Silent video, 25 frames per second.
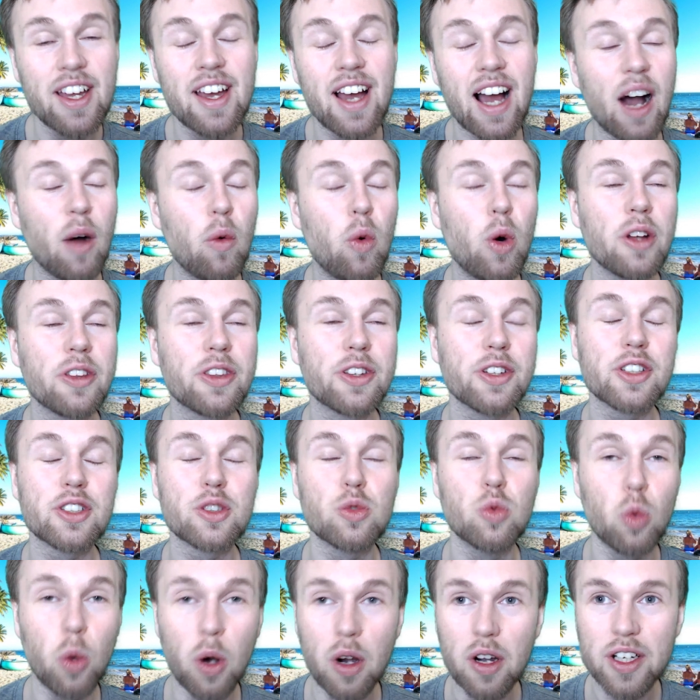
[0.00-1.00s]
I want her
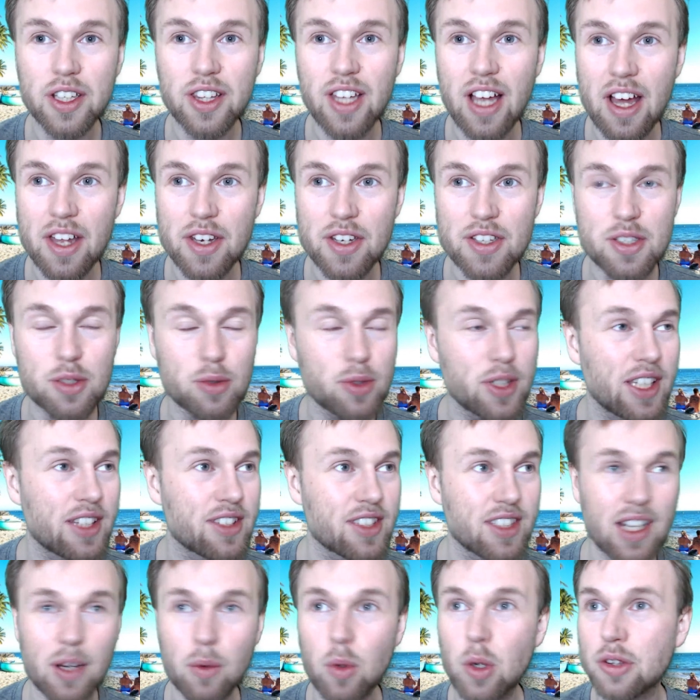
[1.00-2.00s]
to walk down the
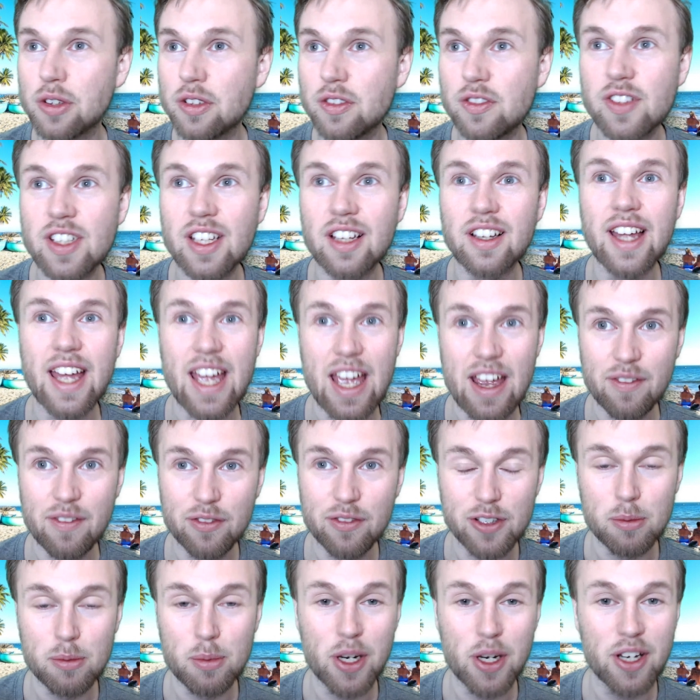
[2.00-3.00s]
streets, and I want to feel
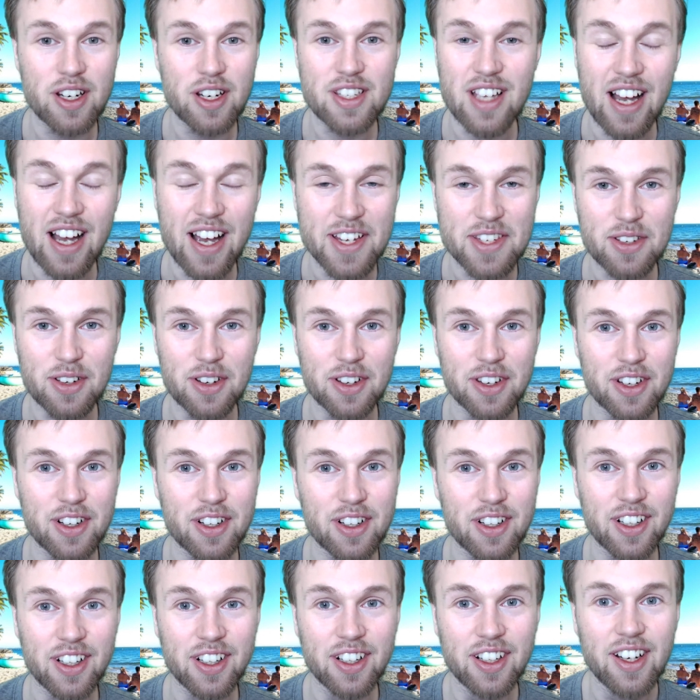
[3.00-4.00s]
everybody's eyes on
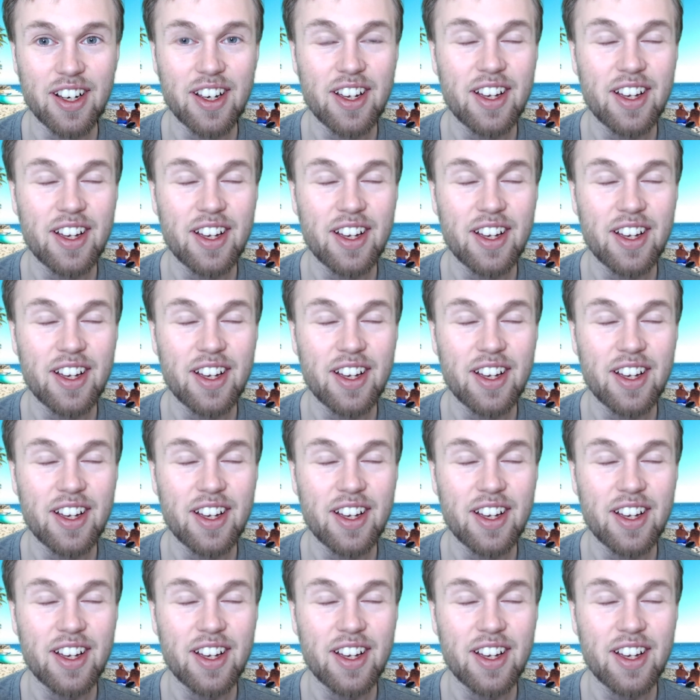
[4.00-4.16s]
her.